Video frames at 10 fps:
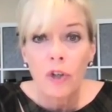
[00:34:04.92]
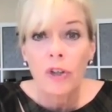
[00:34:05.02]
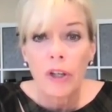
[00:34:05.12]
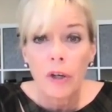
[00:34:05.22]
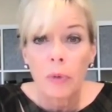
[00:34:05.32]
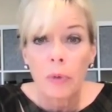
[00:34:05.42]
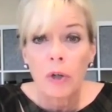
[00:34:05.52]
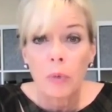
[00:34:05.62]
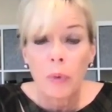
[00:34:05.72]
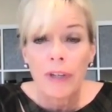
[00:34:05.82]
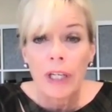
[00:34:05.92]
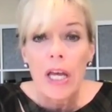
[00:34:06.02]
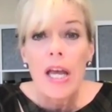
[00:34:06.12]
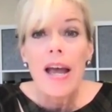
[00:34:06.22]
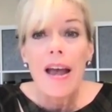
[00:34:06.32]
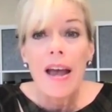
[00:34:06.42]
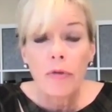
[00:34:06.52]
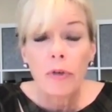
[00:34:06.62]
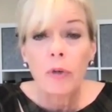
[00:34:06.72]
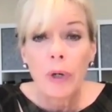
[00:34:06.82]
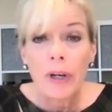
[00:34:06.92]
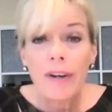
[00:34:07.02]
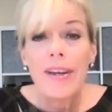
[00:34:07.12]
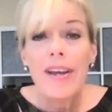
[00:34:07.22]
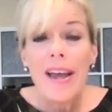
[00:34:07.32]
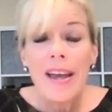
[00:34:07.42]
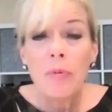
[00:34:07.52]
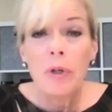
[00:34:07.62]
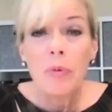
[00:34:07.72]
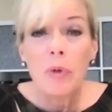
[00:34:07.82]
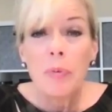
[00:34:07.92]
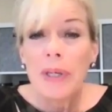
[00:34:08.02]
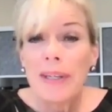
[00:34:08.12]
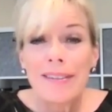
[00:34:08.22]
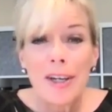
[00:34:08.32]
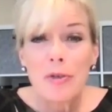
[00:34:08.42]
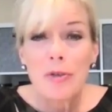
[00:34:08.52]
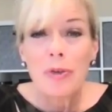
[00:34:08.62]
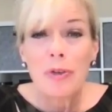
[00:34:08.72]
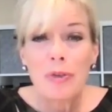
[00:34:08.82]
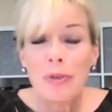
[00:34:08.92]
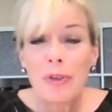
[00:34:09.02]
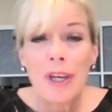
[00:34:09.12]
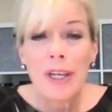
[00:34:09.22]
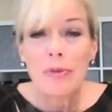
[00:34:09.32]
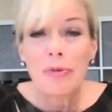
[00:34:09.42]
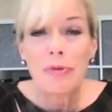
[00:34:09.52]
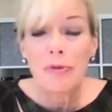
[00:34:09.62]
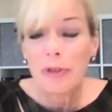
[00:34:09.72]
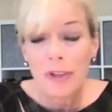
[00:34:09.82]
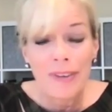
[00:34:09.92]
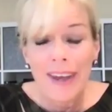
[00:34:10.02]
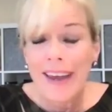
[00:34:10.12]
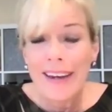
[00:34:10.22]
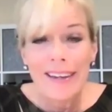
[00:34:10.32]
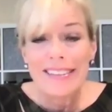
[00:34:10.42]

you're going to help young women everywhere. And we will be in touch with you soon. Thanks for today.